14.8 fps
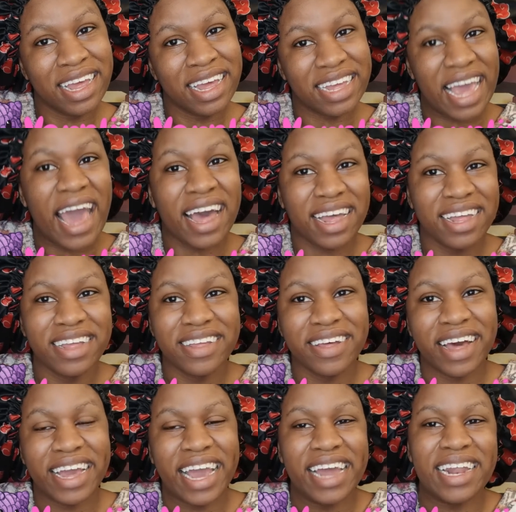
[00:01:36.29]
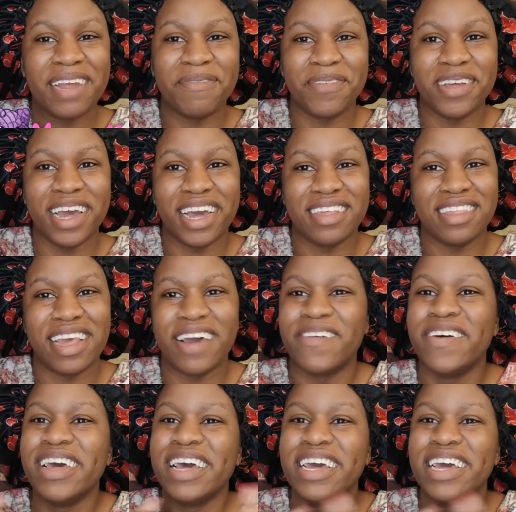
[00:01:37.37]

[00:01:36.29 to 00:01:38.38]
Yeah, I got a name for you guys now.